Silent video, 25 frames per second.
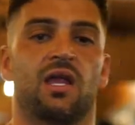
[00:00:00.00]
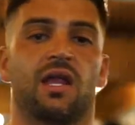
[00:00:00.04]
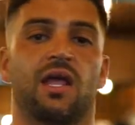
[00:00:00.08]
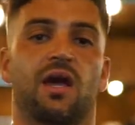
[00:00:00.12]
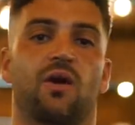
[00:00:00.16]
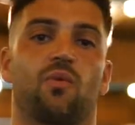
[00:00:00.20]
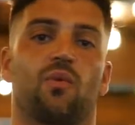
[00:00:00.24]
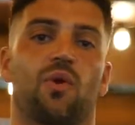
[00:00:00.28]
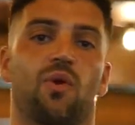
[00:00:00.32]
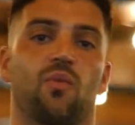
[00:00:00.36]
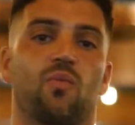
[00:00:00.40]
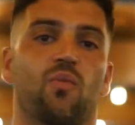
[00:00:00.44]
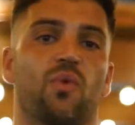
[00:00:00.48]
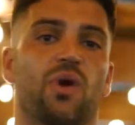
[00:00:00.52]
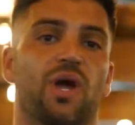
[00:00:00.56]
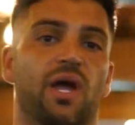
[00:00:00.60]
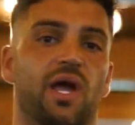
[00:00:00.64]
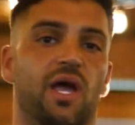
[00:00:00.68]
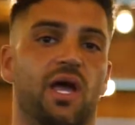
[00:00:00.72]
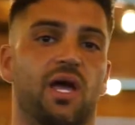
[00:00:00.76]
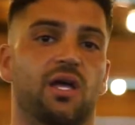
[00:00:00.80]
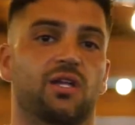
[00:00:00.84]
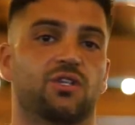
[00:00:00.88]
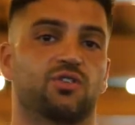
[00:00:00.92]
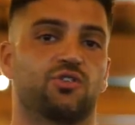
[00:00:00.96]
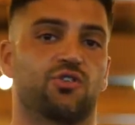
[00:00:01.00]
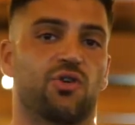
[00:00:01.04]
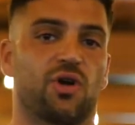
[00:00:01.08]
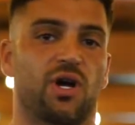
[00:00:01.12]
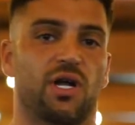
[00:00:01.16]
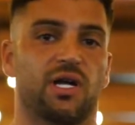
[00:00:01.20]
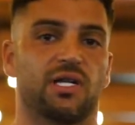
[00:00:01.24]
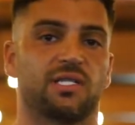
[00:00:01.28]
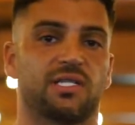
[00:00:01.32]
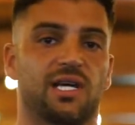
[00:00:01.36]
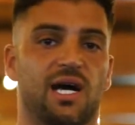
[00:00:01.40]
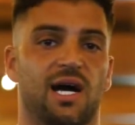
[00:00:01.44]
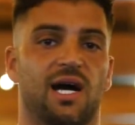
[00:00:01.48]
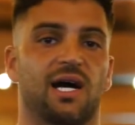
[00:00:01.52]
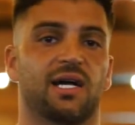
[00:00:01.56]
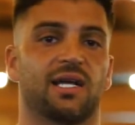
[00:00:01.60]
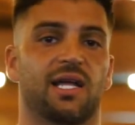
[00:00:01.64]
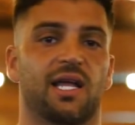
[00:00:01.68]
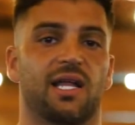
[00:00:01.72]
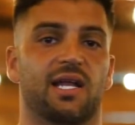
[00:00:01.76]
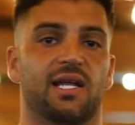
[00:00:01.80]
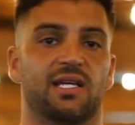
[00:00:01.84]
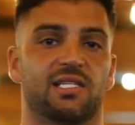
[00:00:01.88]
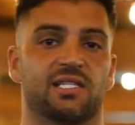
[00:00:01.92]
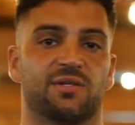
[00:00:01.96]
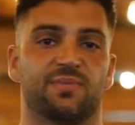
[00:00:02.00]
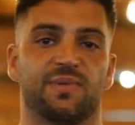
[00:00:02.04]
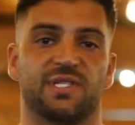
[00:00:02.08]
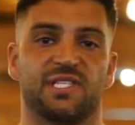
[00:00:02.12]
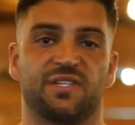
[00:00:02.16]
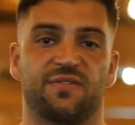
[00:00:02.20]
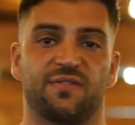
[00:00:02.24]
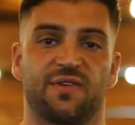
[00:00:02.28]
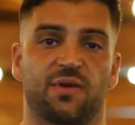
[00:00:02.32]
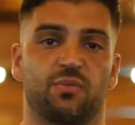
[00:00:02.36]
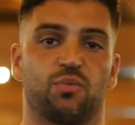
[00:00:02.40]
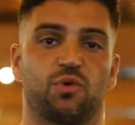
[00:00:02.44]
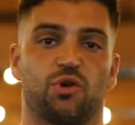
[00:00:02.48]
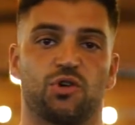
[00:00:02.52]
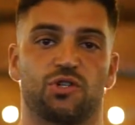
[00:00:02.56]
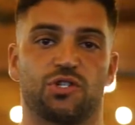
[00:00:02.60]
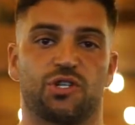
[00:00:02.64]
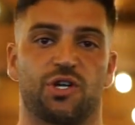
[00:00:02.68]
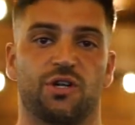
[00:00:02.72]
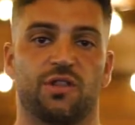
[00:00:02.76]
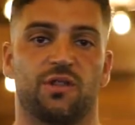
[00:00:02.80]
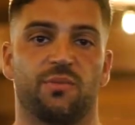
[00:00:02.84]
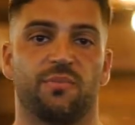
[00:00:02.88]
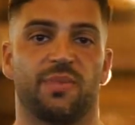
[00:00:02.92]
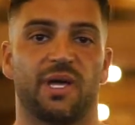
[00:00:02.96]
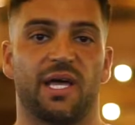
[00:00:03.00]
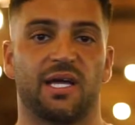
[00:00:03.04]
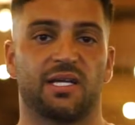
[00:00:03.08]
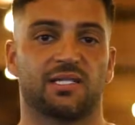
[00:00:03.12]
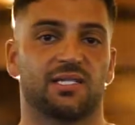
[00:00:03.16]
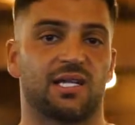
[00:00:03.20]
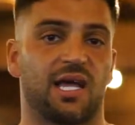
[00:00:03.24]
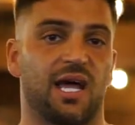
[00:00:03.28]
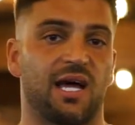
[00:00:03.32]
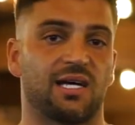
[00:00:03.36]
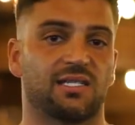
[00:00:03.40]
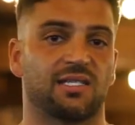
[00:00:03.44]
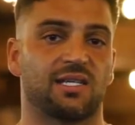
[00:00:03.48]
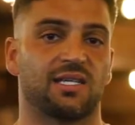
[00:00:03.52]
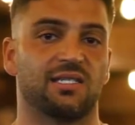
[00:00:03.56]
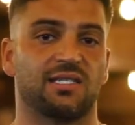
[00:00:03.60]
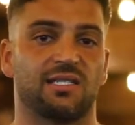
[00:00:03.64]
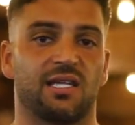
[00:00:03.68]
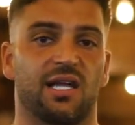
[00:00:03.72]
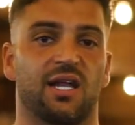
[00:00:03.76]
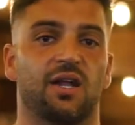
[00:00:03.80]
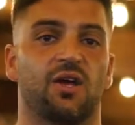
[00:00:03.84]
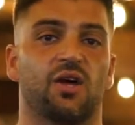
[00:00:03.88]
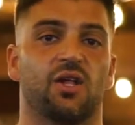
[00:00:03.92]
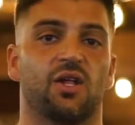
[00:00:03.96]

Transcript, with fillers: Now, when we're trying to target a specific portion of the pecs, as I said